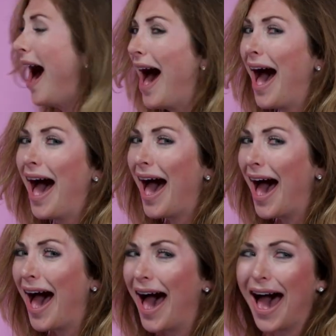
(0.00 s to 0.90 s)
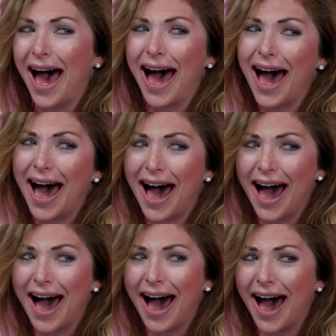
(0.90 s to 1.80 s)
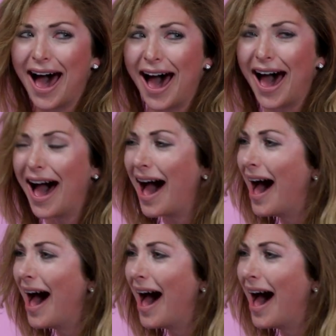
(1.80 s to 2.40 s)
No one is speaking in this clip.